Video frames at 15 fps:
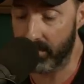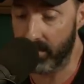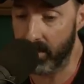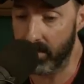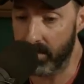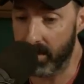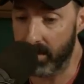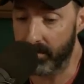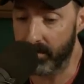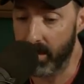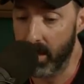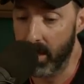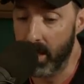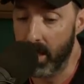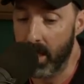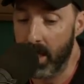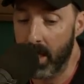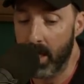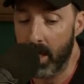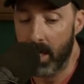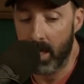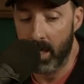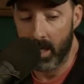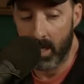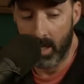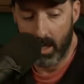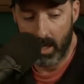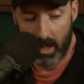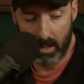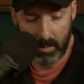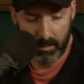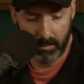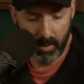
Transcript: Development. And, right. And we